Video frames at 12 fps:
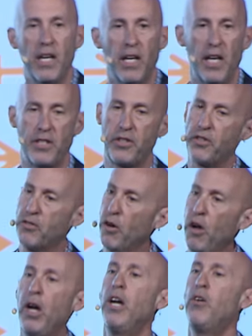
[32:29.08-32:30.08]
a
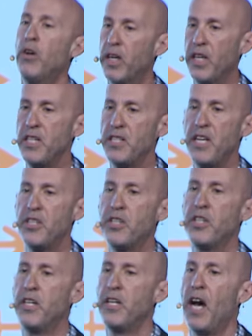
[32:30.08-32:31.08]
strong
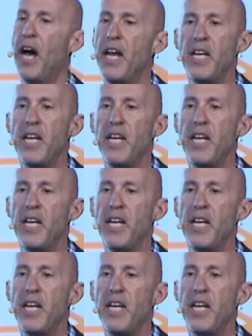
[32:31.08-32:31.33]
organization or not